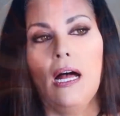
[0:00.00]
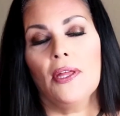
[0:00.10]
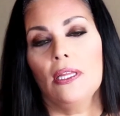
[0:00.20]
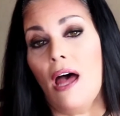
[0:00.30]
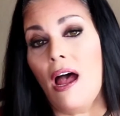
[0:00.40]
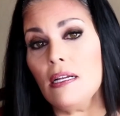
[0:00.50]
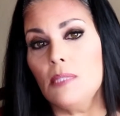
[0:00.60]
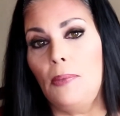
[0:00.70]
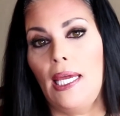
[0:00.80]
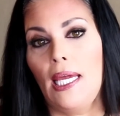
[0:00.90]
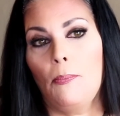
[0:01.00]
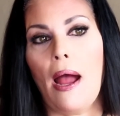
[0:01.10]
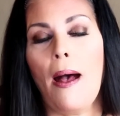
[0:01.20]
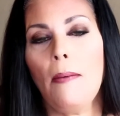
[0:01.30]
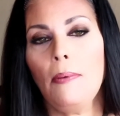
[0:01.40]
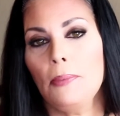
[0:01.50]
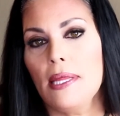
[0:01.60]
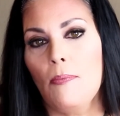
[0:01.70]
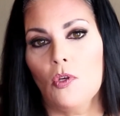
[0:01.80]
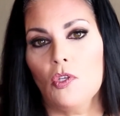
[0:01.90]
The lungs being probably
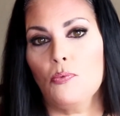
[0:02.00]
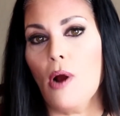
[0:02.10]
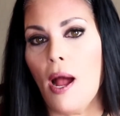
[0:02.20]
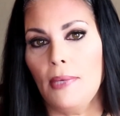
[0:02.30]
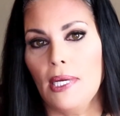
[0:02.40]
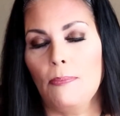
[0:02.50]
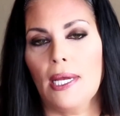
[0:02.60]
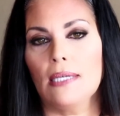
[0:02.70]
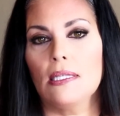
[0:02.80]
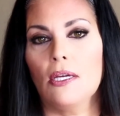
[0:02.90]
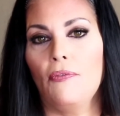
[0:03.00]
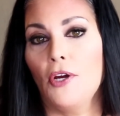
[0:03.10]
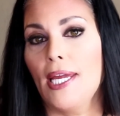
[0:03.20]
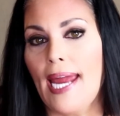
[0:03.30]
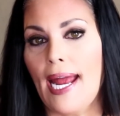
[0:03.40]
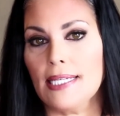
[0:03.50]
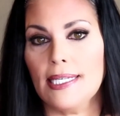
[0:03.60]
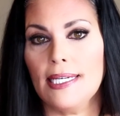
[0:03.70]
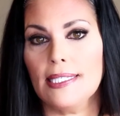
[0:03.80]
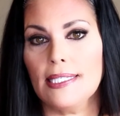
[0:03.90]
the most prominent because they're very
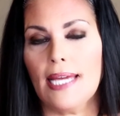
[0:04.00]
gaseous,